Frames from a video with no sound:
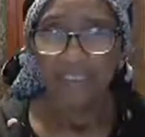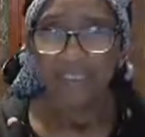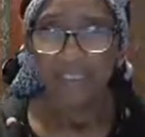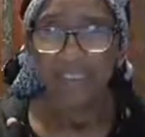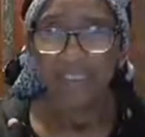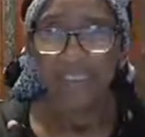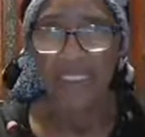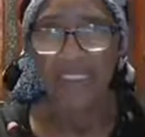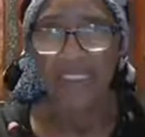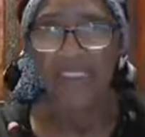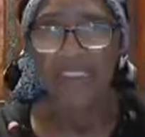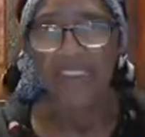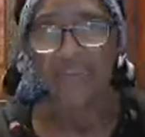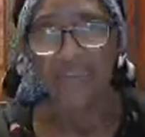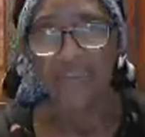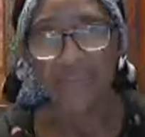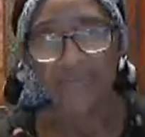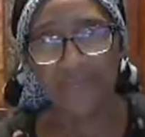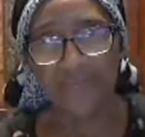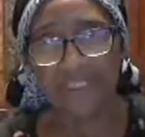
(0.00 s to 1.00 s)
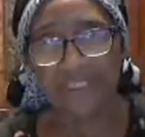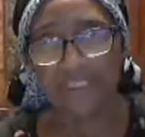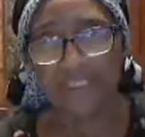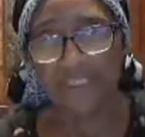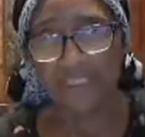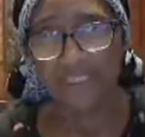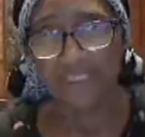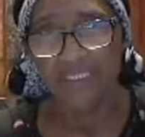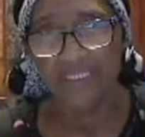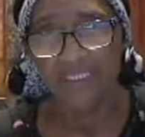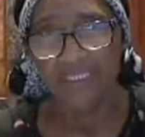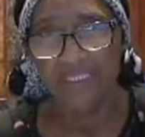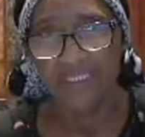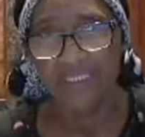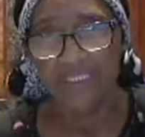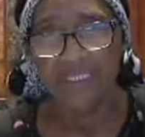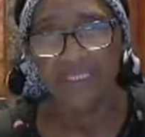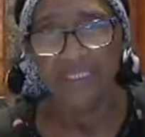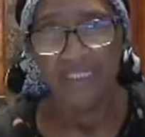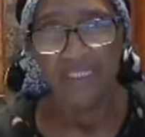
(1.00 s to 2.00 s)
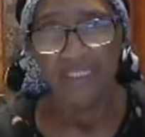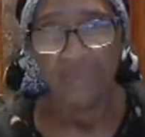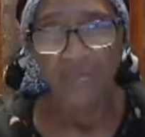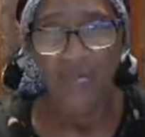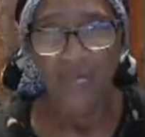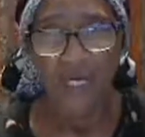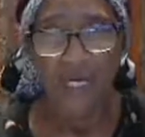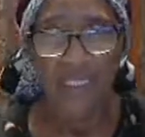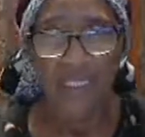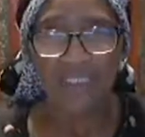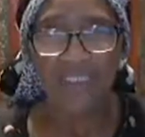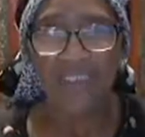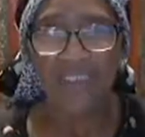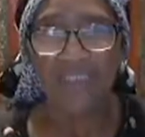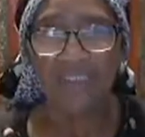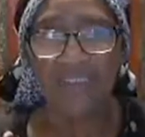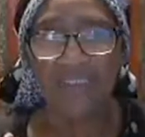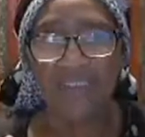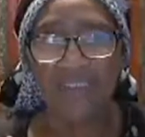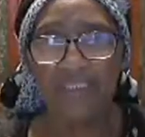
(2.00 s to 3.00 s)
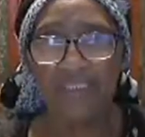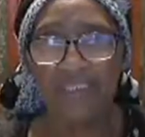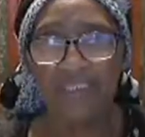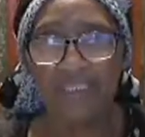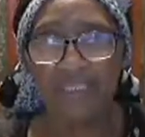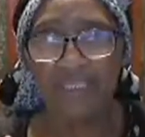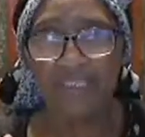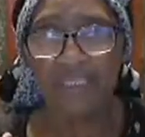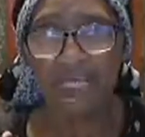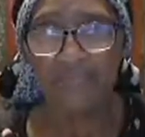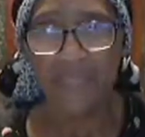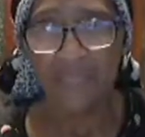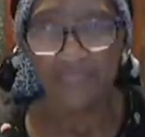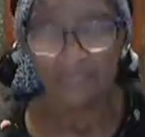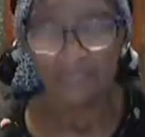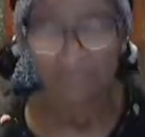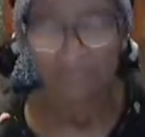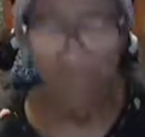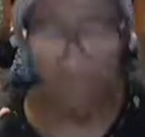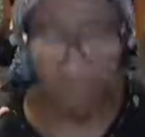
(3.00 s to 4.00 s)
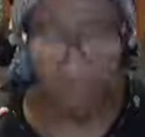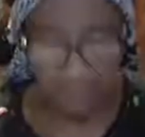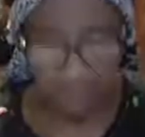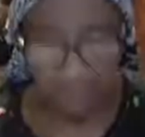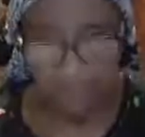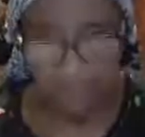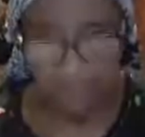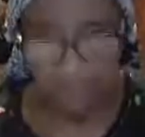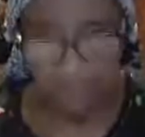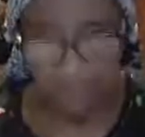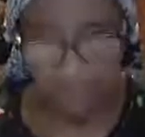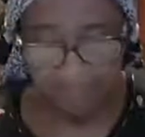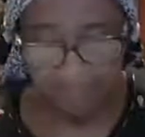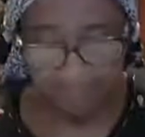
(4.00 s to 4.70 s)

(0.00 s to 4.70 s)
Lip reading: Let us read Mark chapter 14.